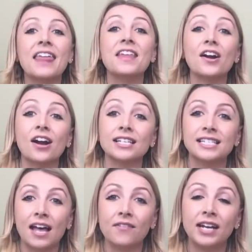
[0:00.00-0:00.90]
There are
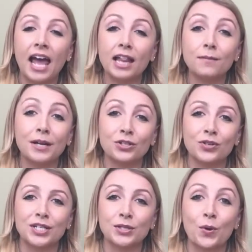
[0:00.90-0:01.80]
seven
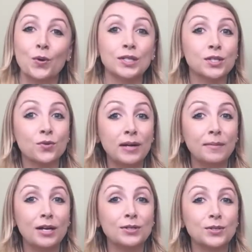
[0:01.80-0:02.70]
elementary schools, three
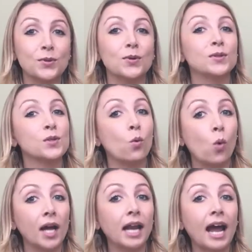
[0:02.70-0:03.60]
middle schools,
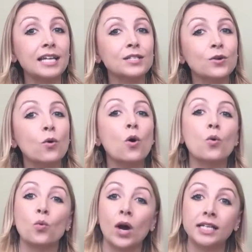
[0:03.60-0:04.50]
one high school,
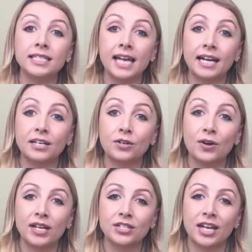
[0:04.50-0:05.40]
one technical
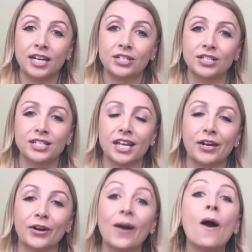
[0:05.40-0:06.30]
education
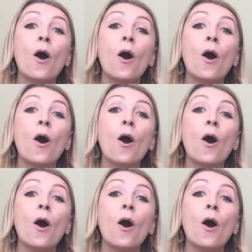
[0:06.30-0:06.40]
center,